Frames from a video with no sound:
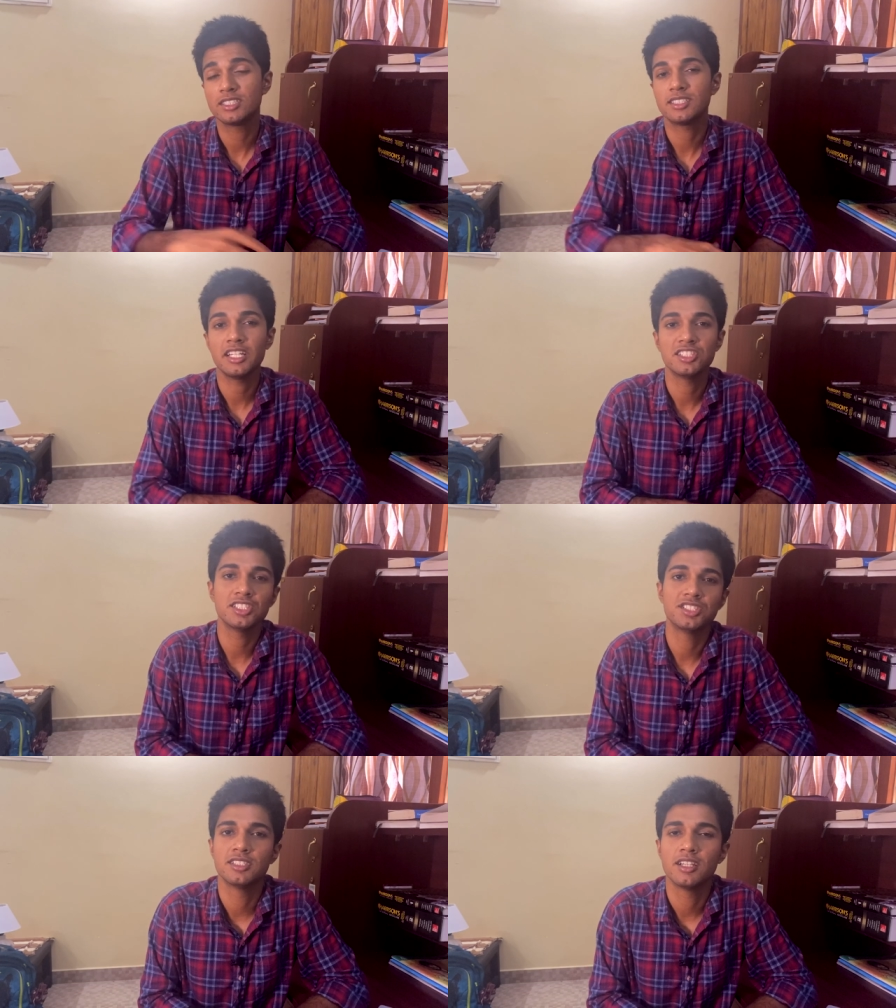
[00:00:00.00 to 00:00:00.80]
study
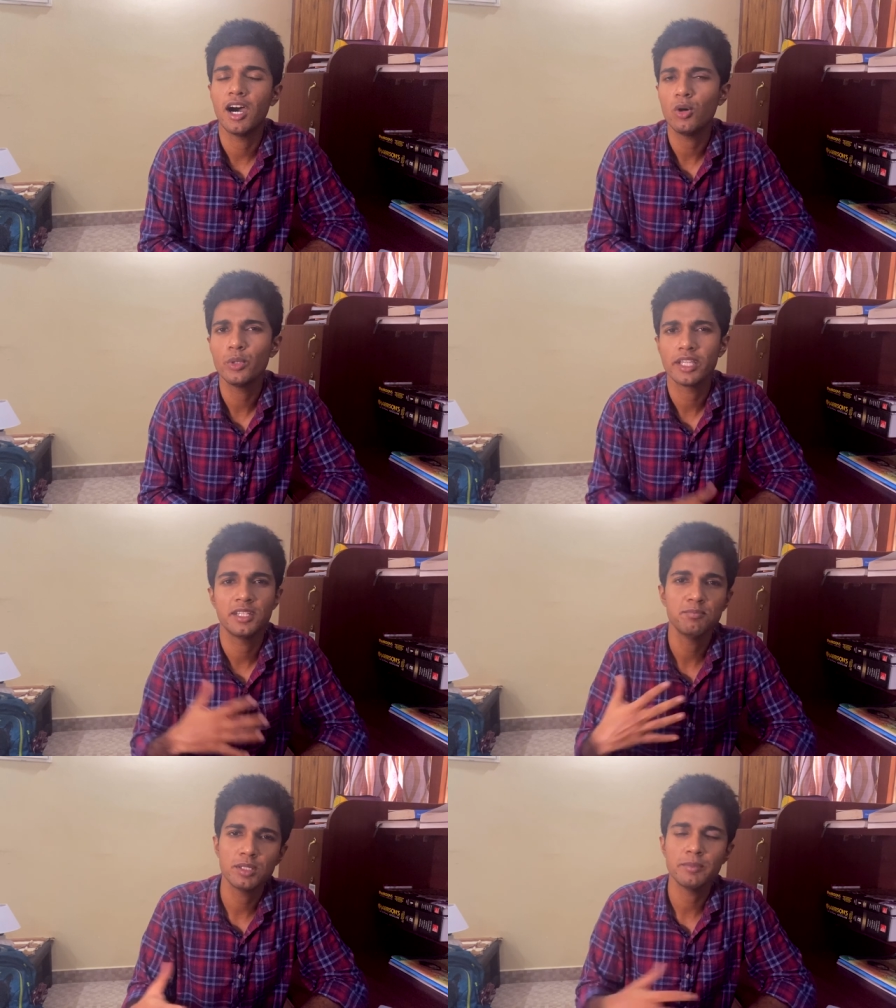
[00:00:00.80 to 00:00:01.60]
session, how we can
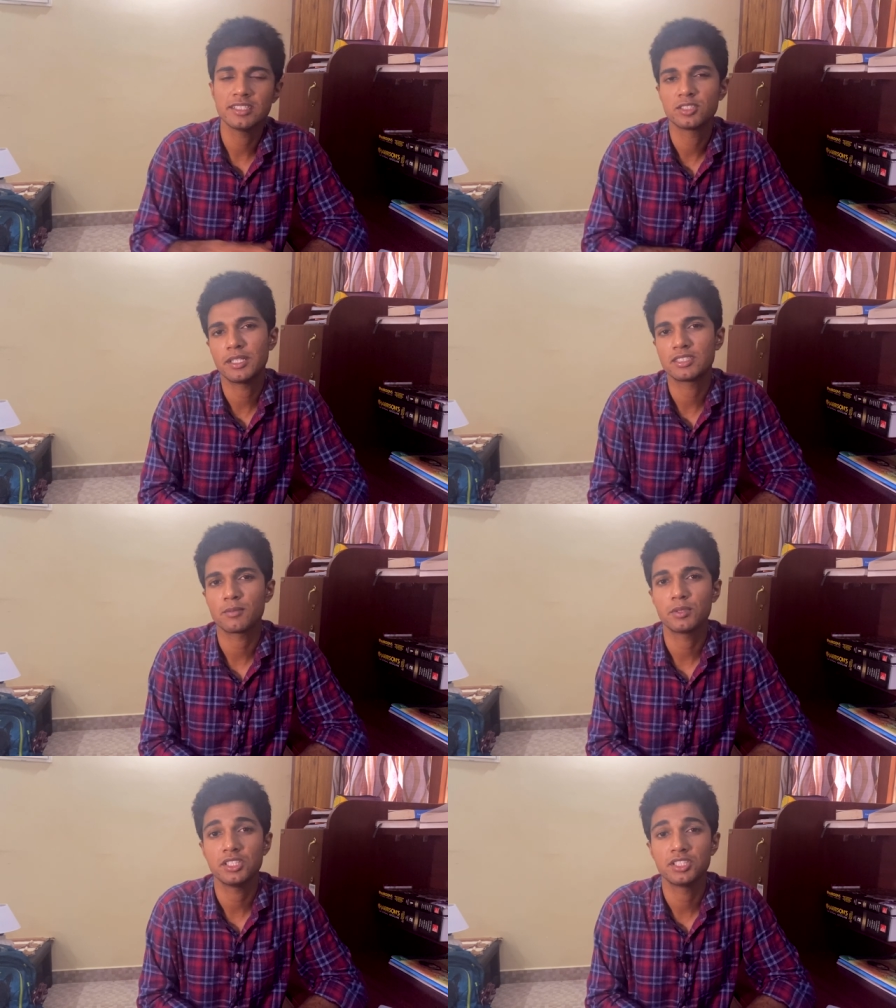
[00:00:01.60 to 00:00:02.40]
implement spaced
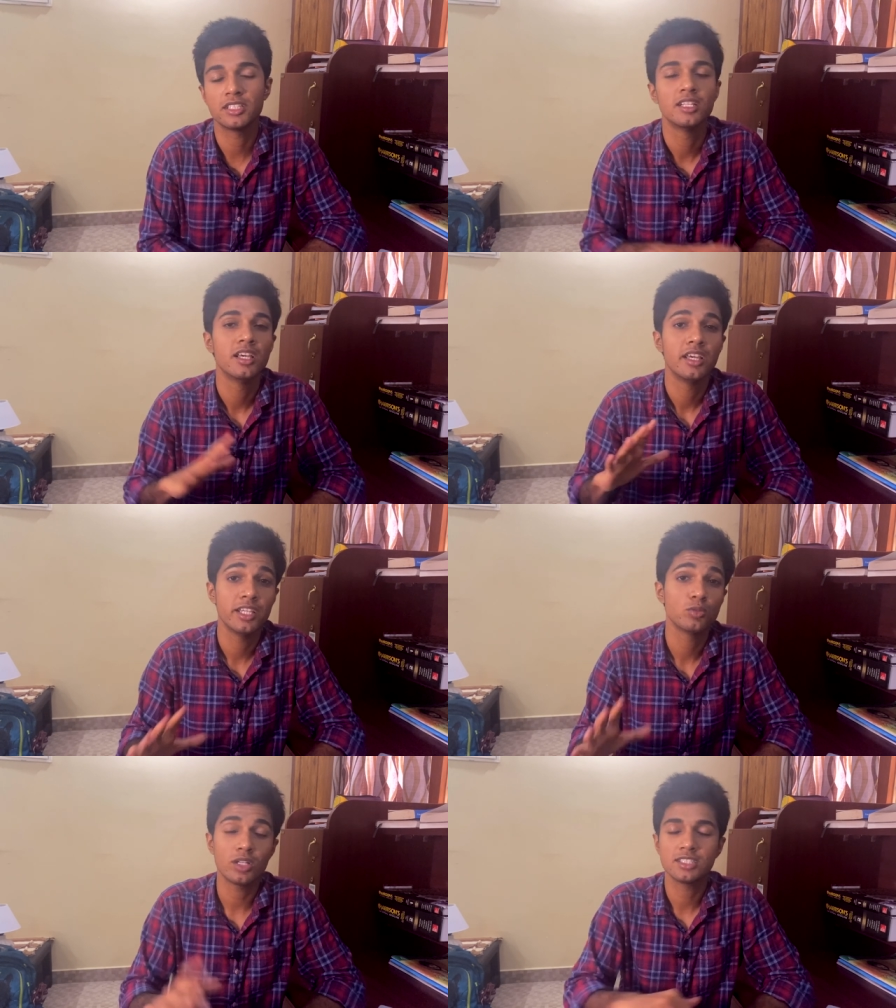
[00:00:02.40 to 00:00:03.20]
repetition
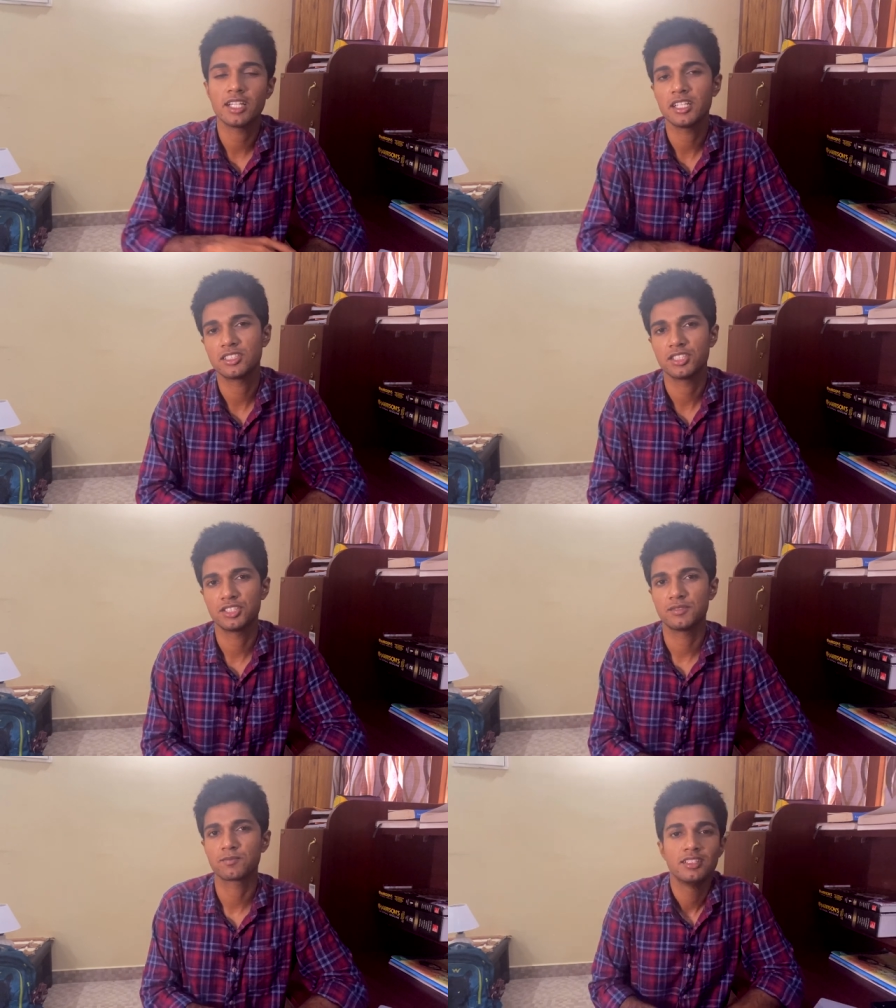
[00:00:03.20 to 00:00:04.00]
in one study
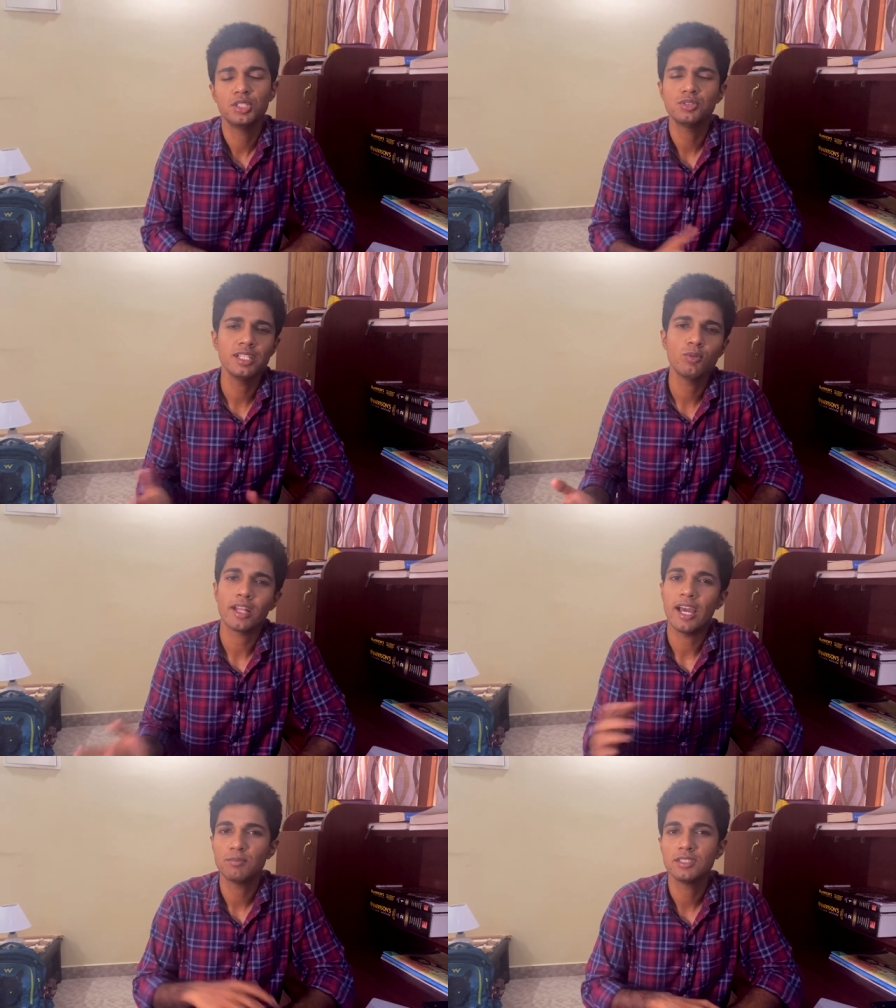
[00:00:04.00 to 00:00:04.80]
session. Usually what
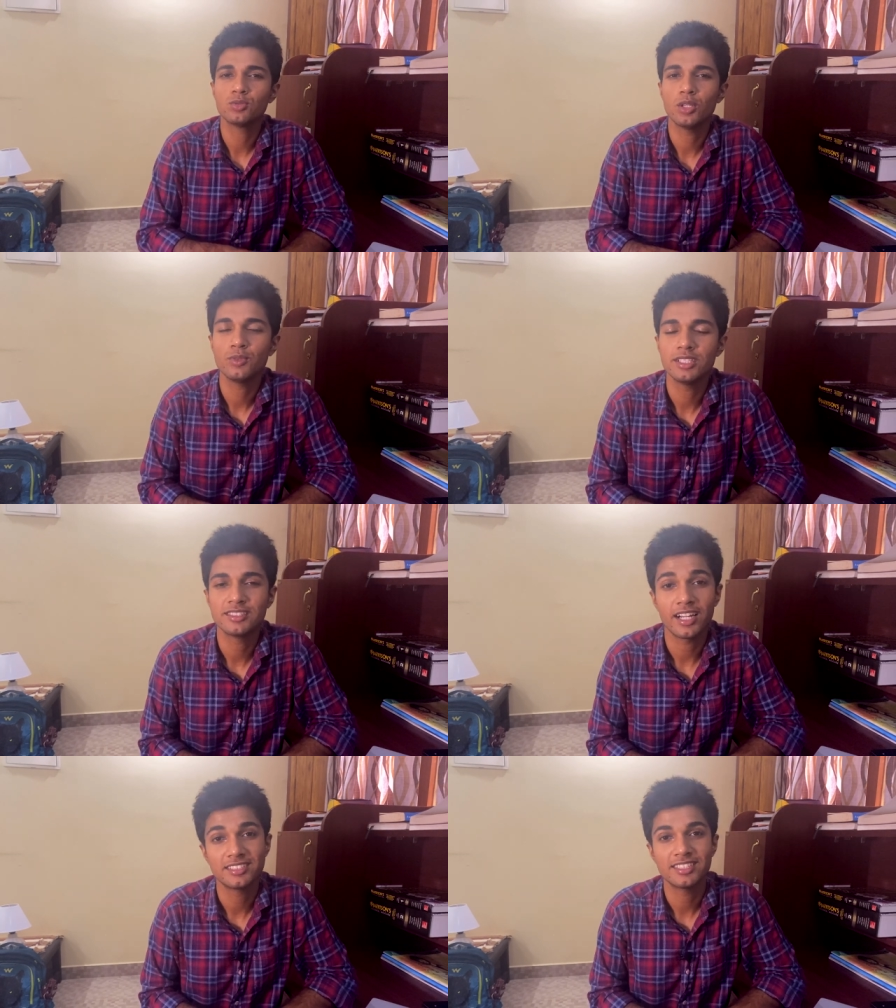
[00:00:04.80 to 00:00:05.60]
happens when we
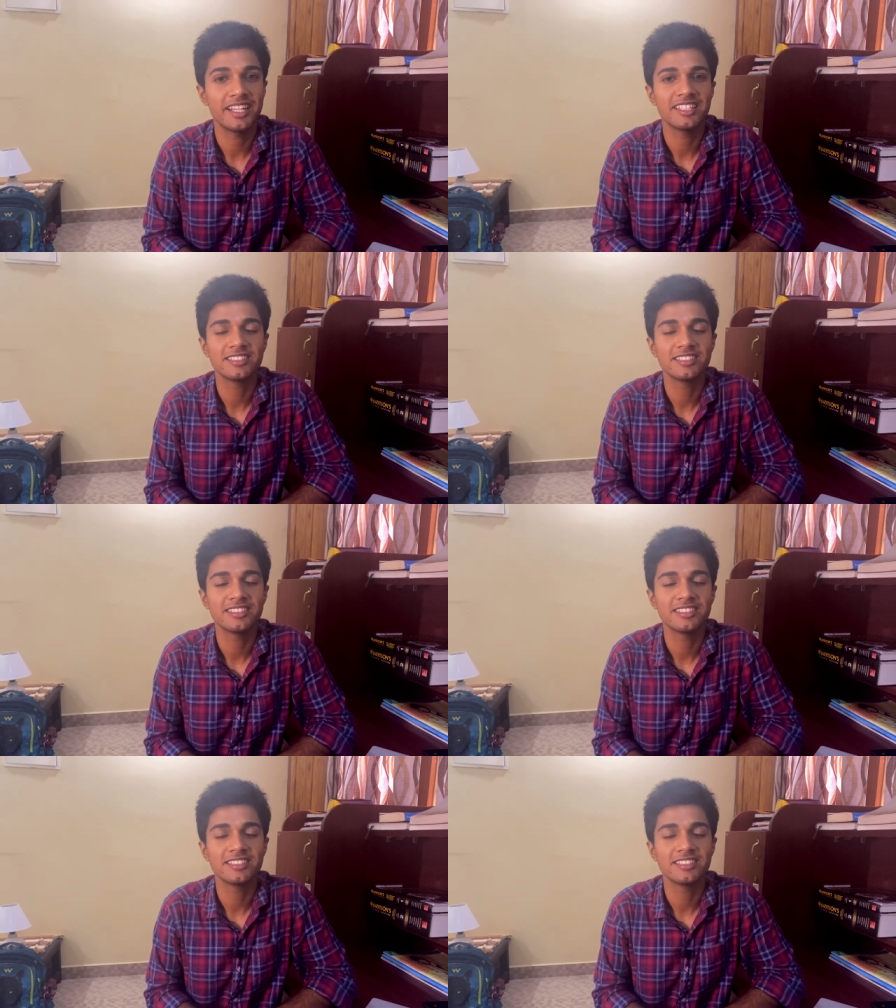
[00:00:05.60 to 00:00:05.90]
start studying